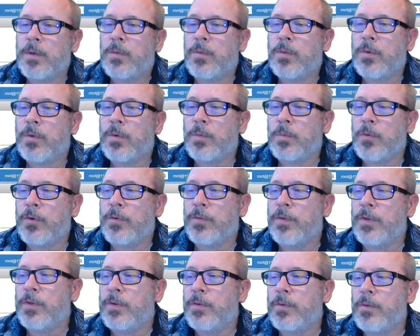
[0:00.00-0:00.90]
We're
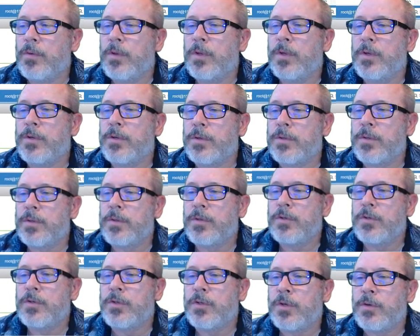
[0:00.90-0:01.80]
moving through this.
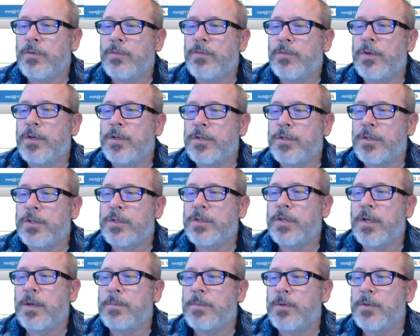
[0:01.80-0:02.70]
Should finish
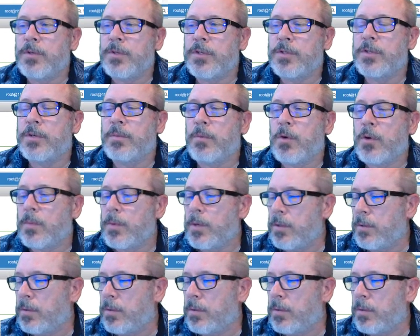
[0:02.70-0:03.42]
this up in just a moment